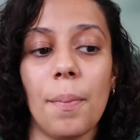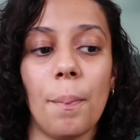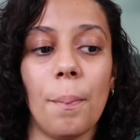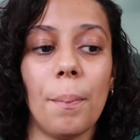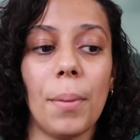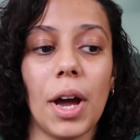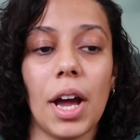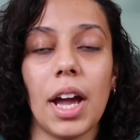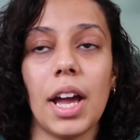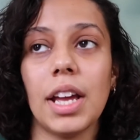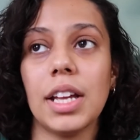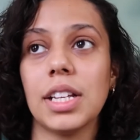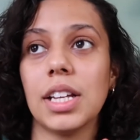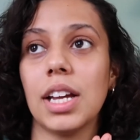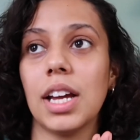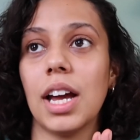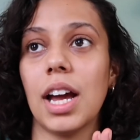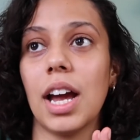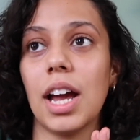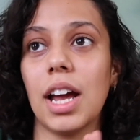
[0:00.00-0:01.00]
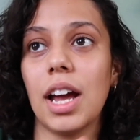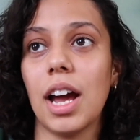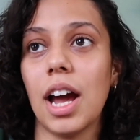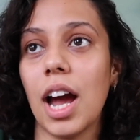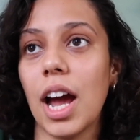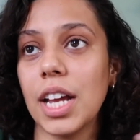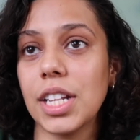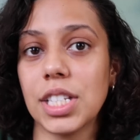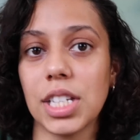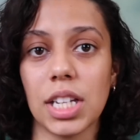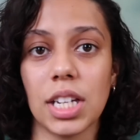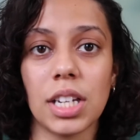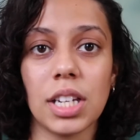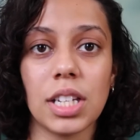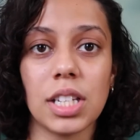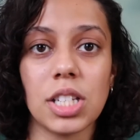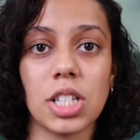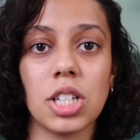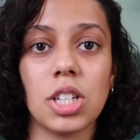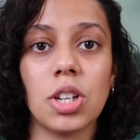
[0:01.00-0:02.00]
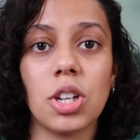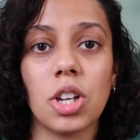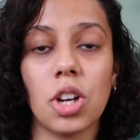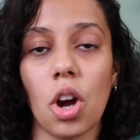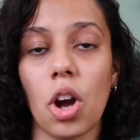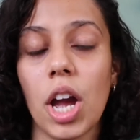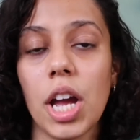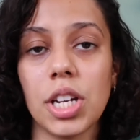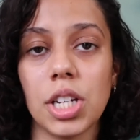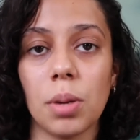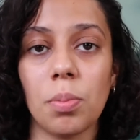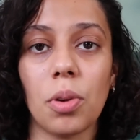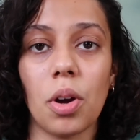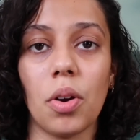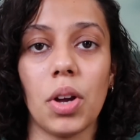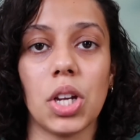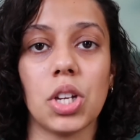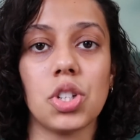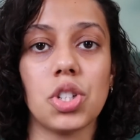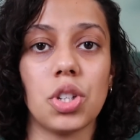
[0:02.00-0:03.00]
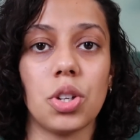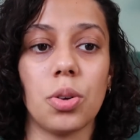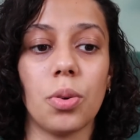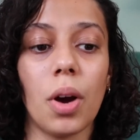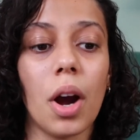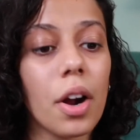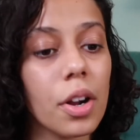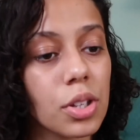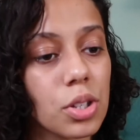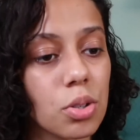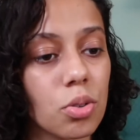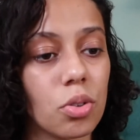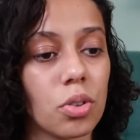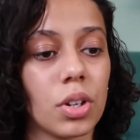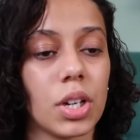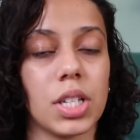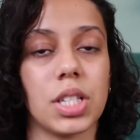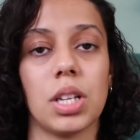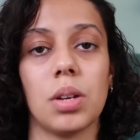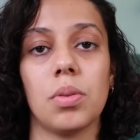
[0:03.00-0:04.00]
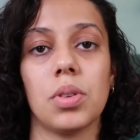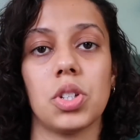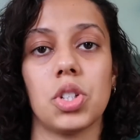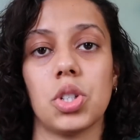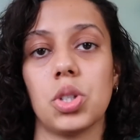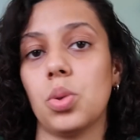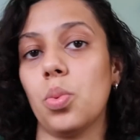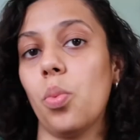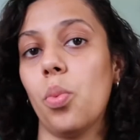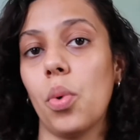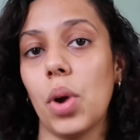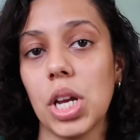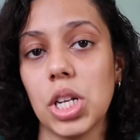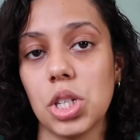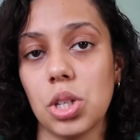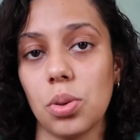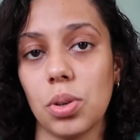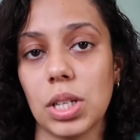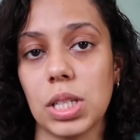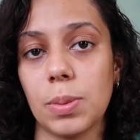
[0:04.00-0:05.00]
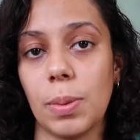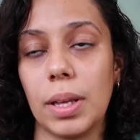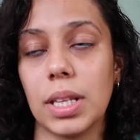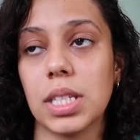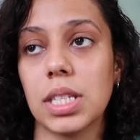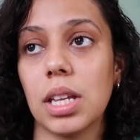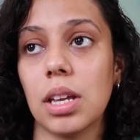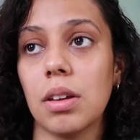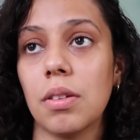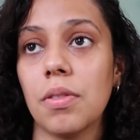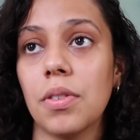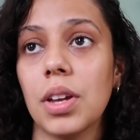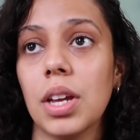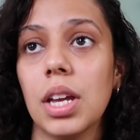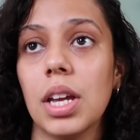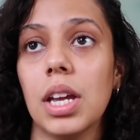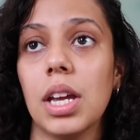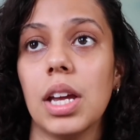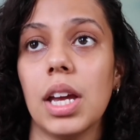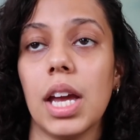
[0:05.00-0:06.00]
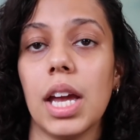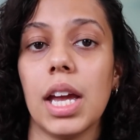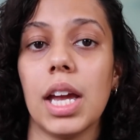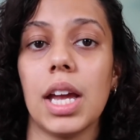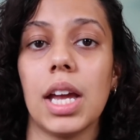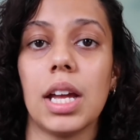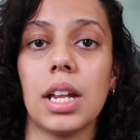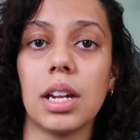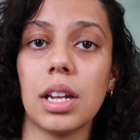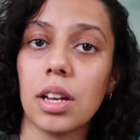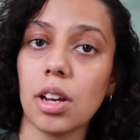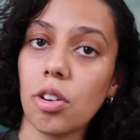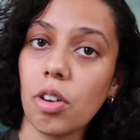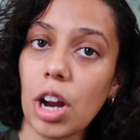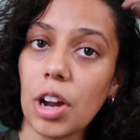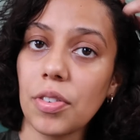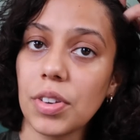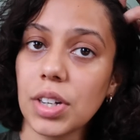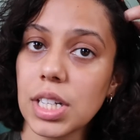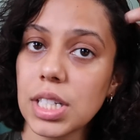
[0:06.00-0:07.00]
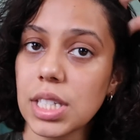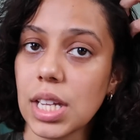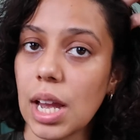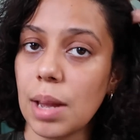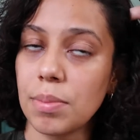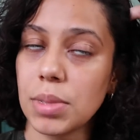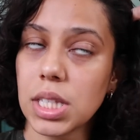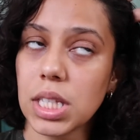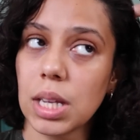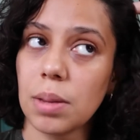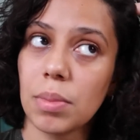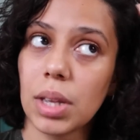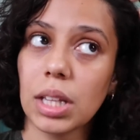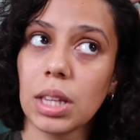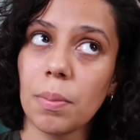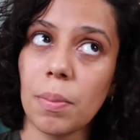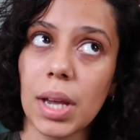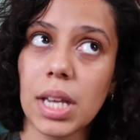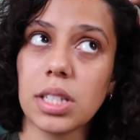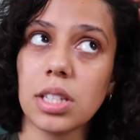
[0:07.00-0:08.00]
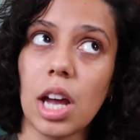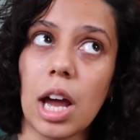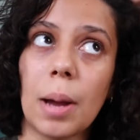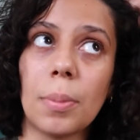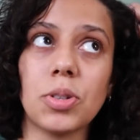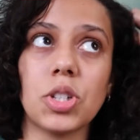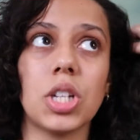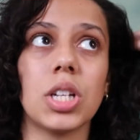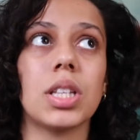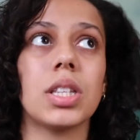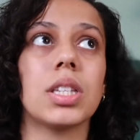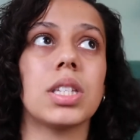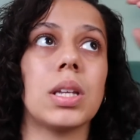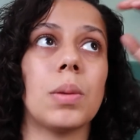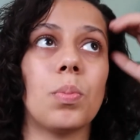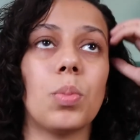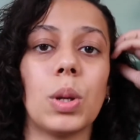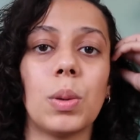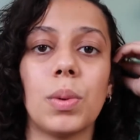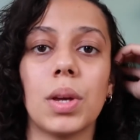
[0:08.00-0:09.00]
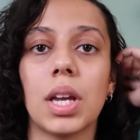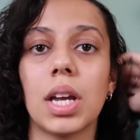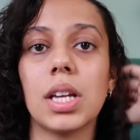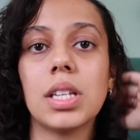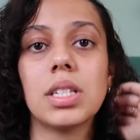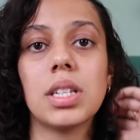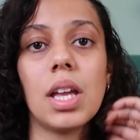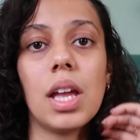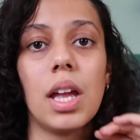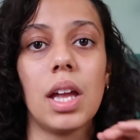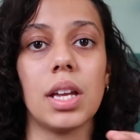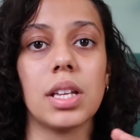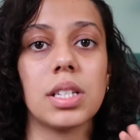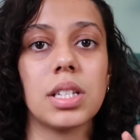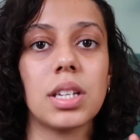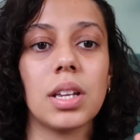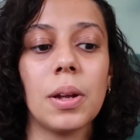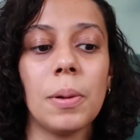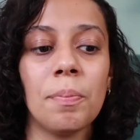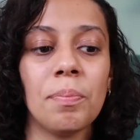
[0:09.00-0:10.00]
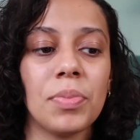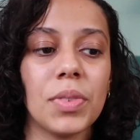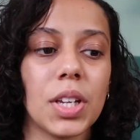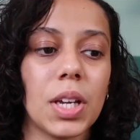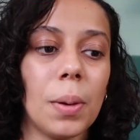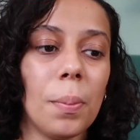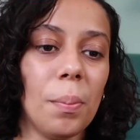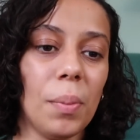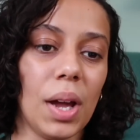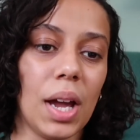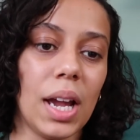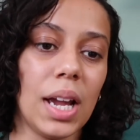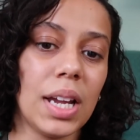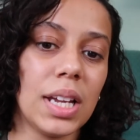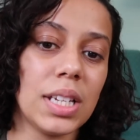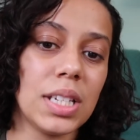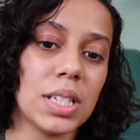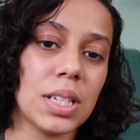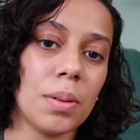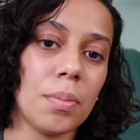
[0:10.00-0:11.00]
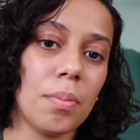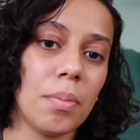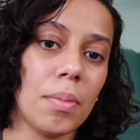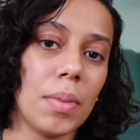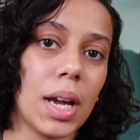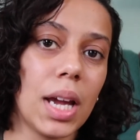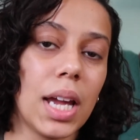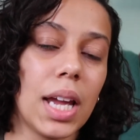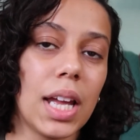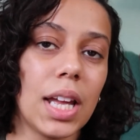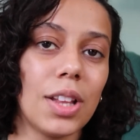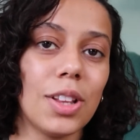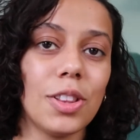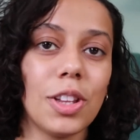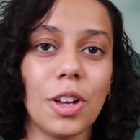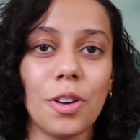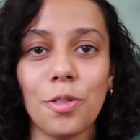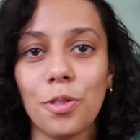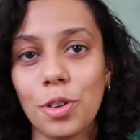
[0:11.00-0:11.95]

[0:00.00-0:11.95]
but I didn't end up going to art school because it was just way too expensive. And graphic design seemed like the best option simply because it combined my love